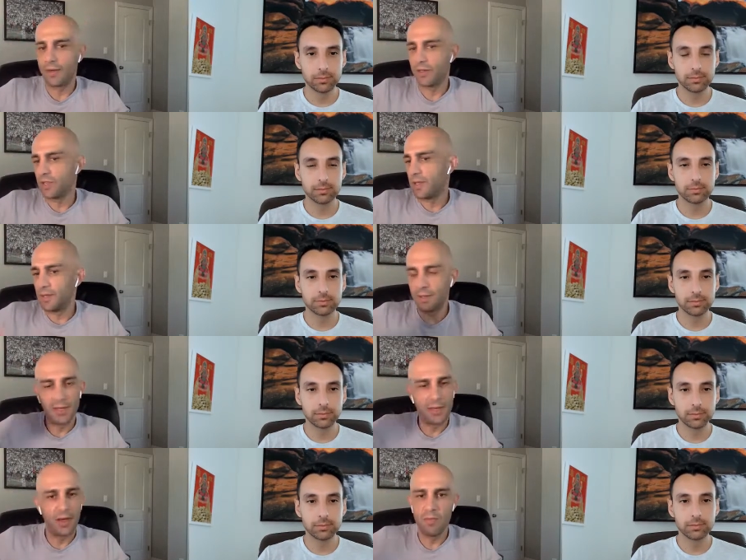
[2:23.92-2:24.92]
Speaker 1: there's a
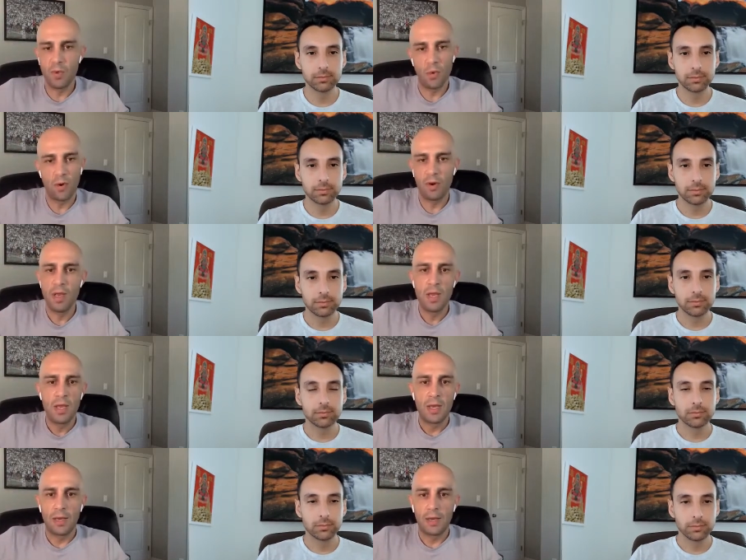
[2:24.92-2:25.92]
ton more
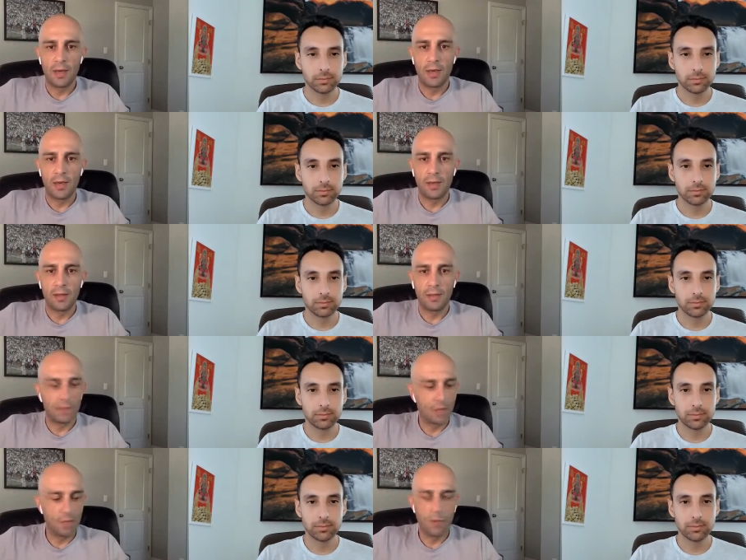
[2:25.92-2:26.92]

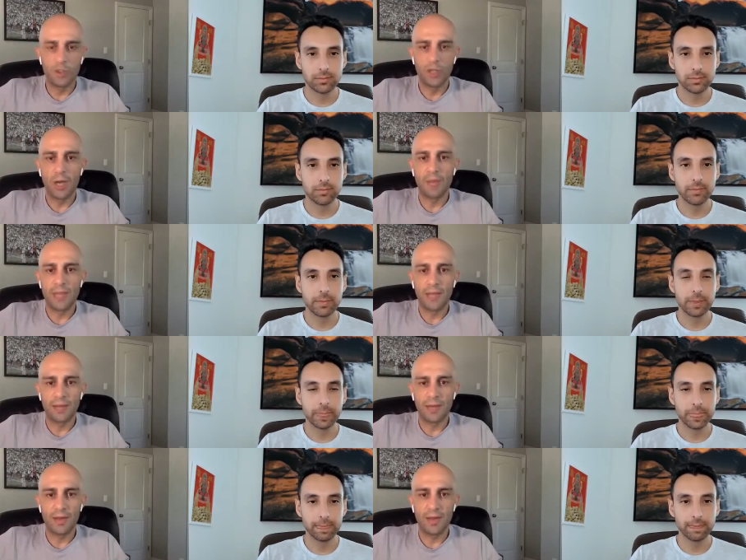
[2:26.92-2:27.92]
jobs out
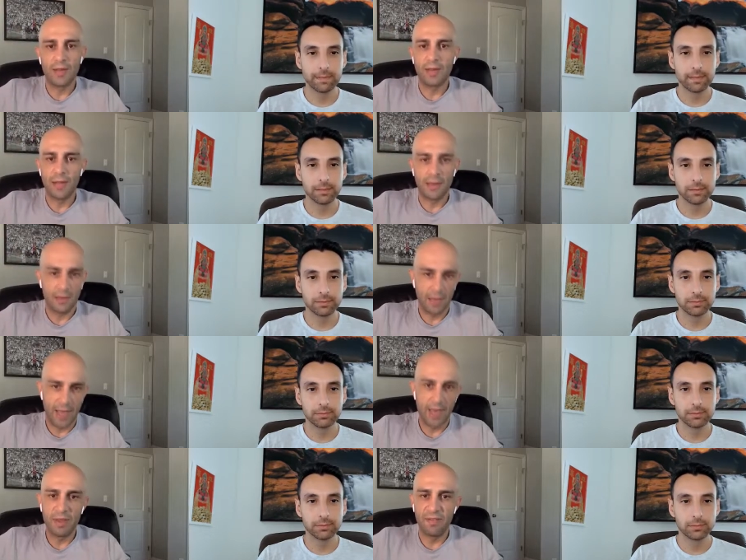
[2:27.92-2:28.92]
there than
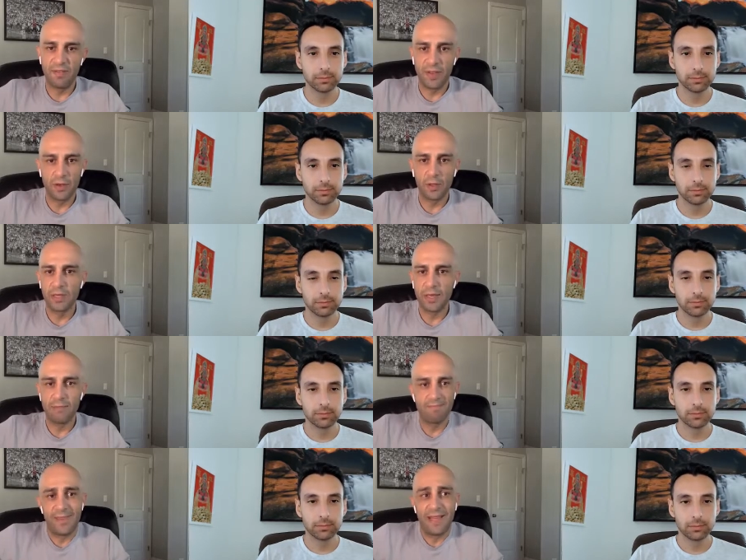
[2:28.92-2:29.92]
can be filled.
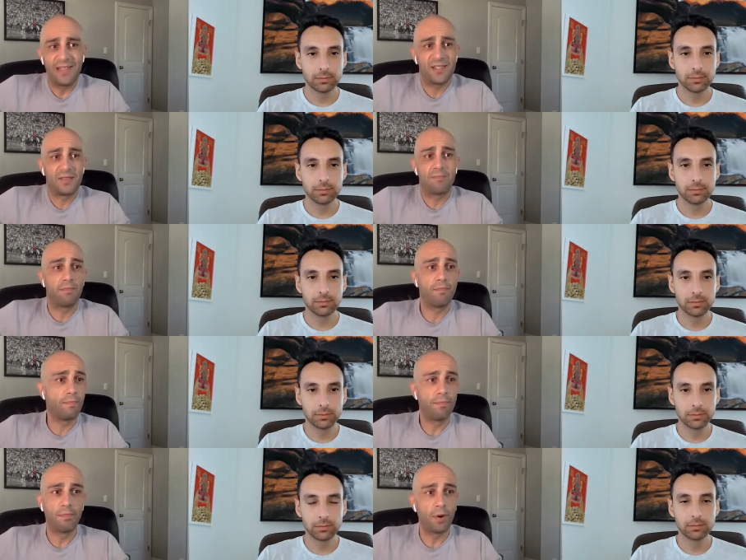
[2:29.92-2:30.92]
And that's
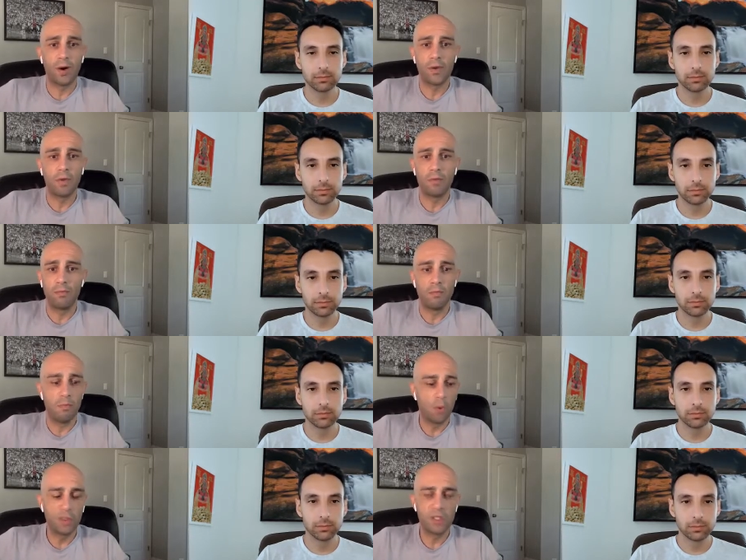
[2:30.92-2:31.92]
part of what
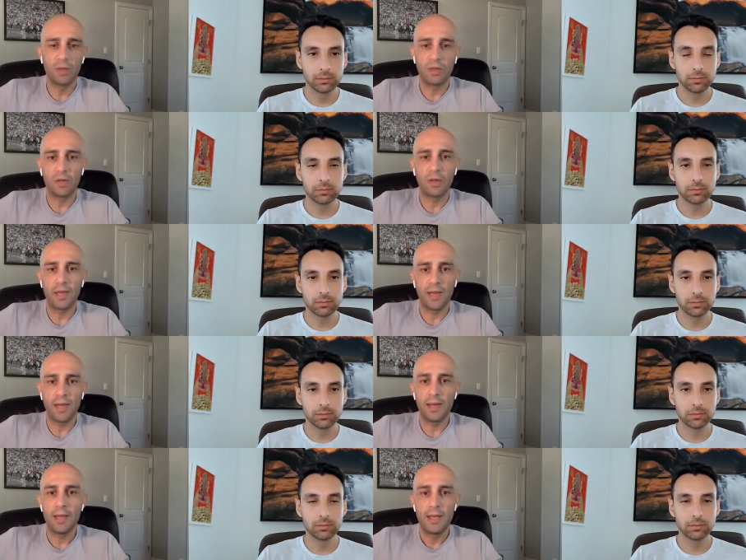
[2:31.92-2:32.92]
they're looking
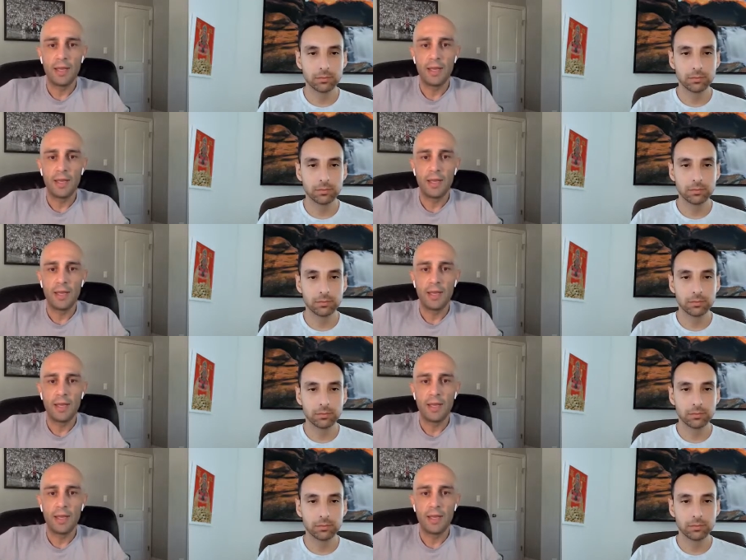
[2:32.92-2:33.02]
at